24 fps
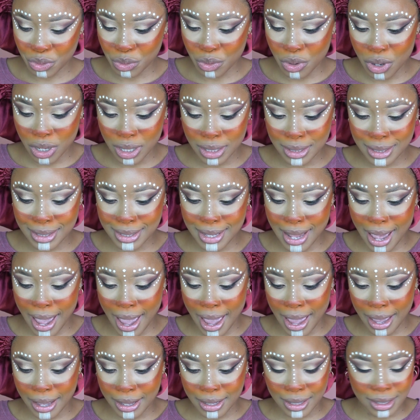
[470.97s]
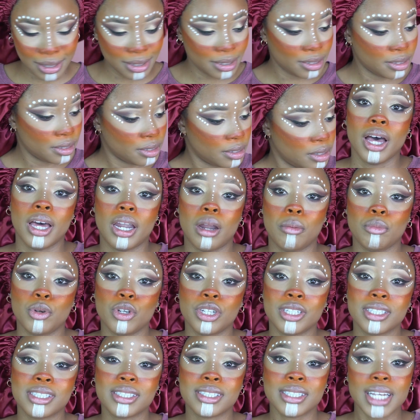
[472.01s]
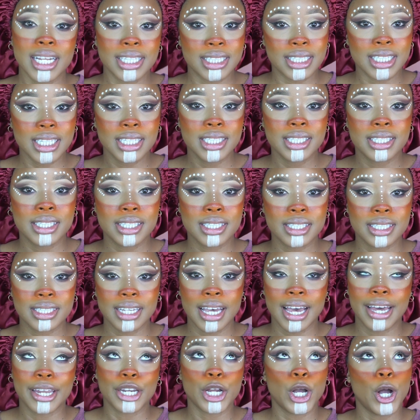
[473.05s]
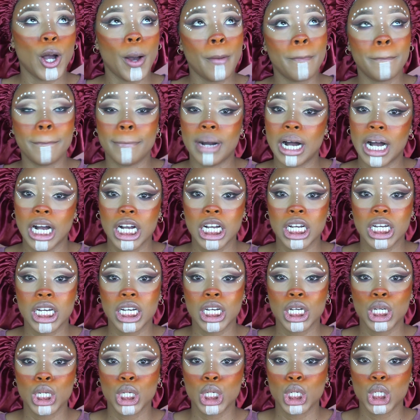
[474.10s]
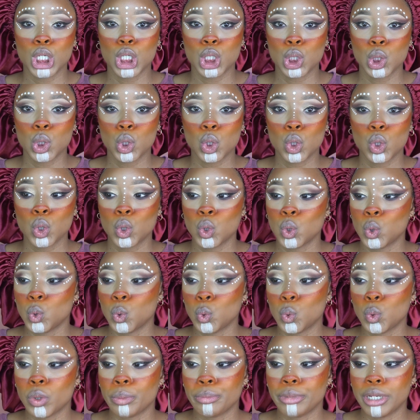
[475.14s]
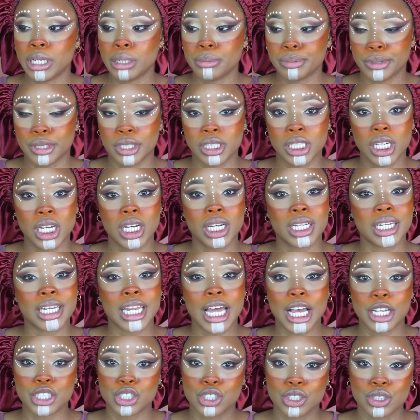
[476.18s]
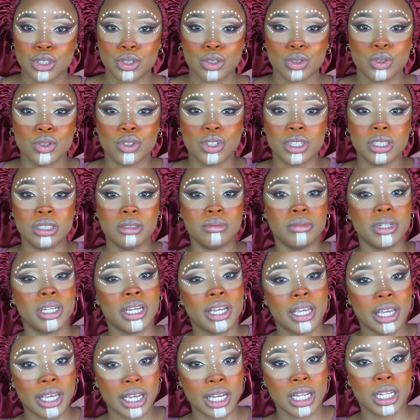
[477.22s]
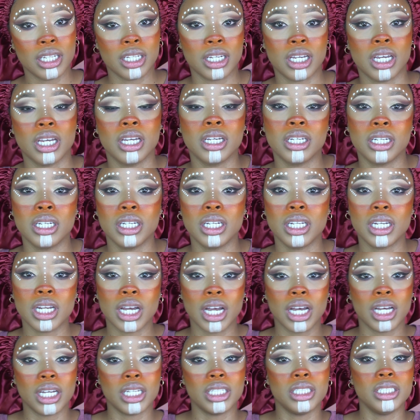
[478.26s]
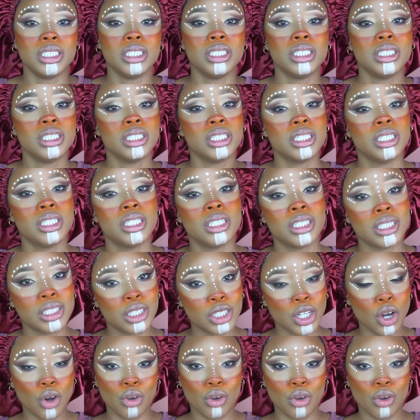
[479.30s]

While it sank, and I'm gonna set it and come back with my lipstick, lashes on, my hair looking good, and the